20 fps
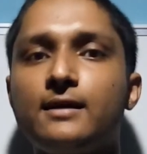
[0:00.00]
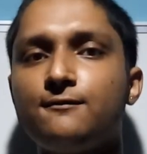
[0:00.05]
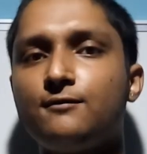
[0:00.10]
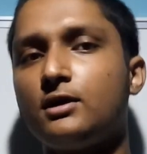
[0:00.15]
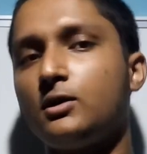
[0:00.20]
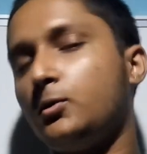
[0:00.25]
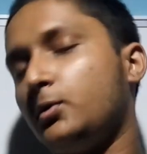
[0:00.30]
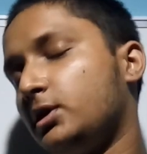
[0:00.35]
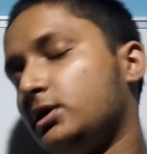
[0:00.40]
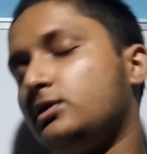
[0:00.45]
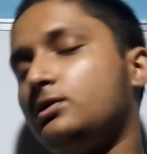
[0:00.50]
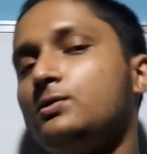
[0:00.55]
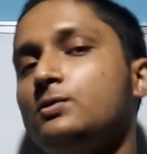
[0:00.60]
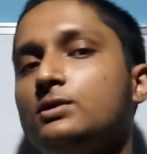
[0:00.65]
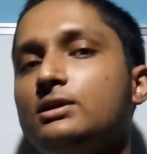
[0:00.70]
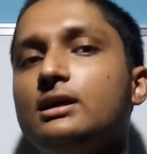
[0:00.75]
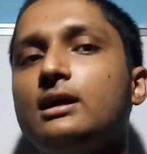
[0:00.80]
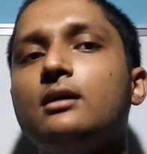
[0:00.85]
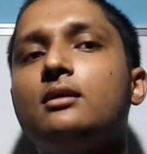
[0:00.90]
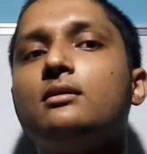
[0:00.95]
and we are going to
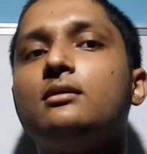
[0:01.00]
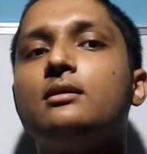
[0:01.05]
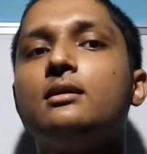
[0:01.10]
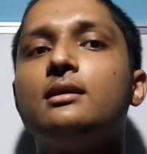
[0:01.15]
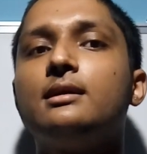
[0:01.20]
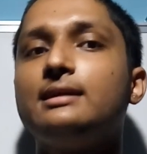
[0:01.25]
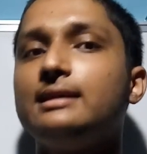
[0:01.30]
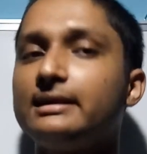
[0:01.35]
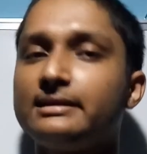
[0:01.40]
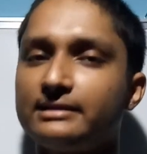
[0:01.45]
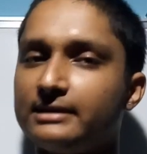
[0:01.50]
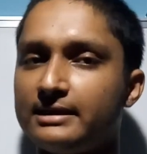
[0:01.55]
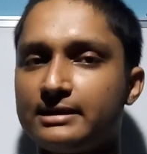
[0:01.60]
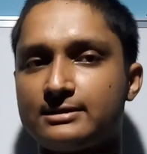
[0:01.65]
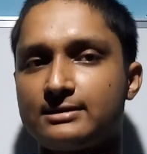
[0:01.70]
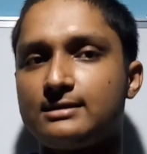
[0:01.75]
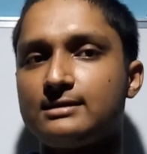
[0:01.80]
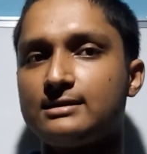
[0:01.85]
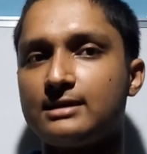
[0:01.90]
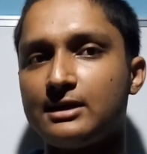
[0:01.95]
do the related
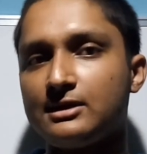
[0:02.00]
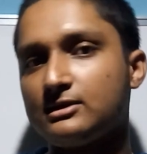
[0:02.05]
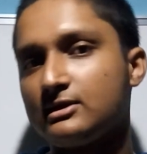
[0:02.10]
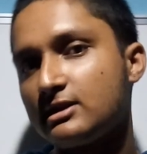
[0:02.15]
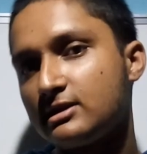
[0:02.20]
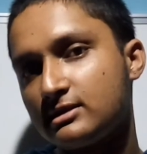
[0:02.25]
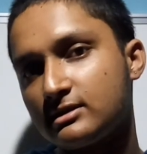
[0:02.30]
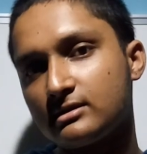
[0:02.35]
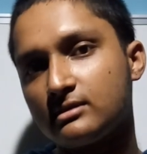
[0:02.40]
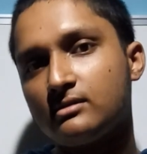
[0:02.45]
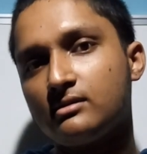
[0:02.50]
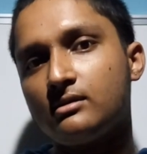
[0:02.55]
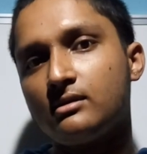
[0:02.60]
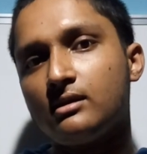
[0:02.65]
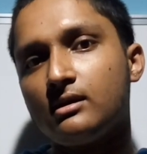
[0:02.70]
exercises.